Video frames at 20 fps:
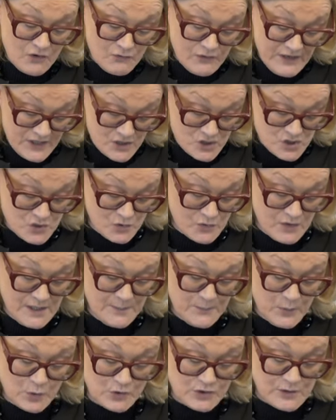
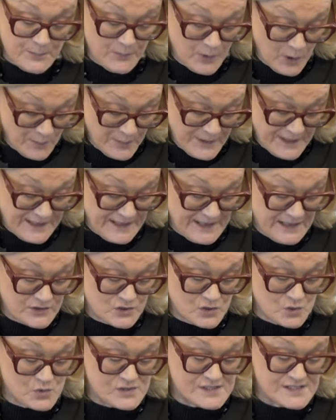reassuring both the public
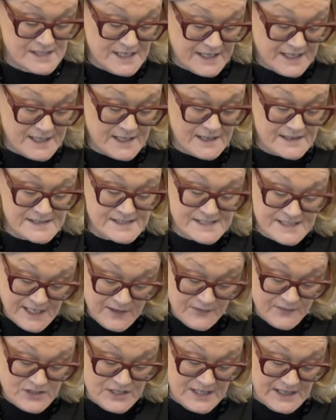and those seeking
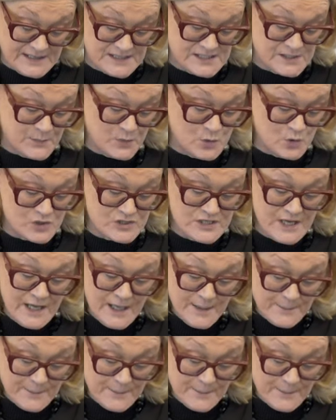safety and support.